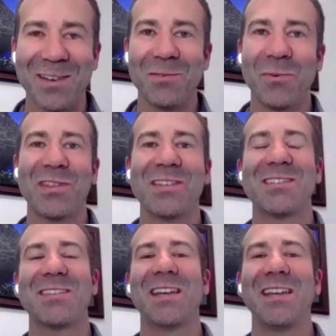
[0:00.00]
on with us
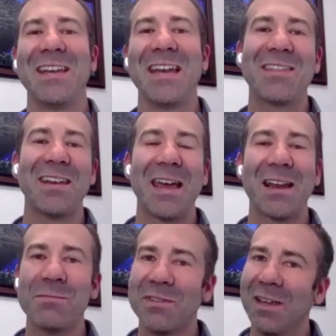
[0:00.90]
today, Nathan
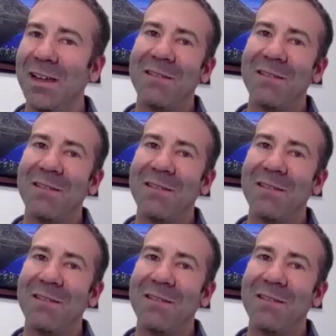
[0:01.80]
Adams.